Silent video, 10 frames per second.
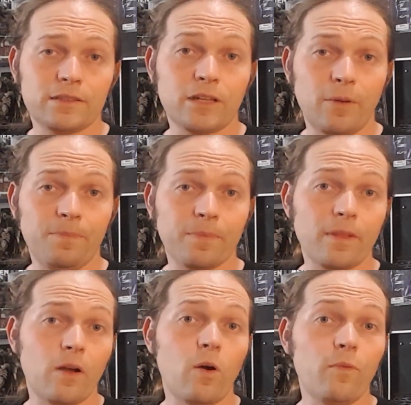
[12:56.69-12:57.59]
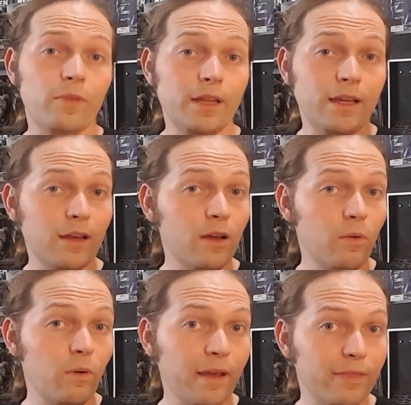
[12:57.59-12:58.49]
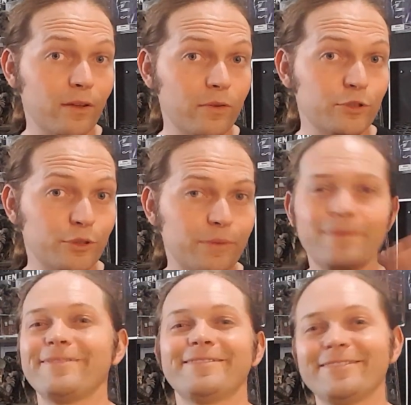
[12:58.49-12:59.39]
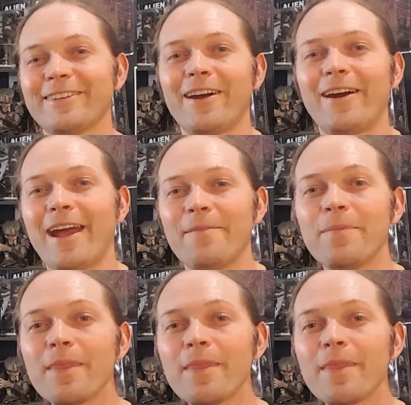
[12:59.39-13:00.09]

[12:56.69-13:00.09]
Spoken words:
So hopefully we'll get those soon. All right,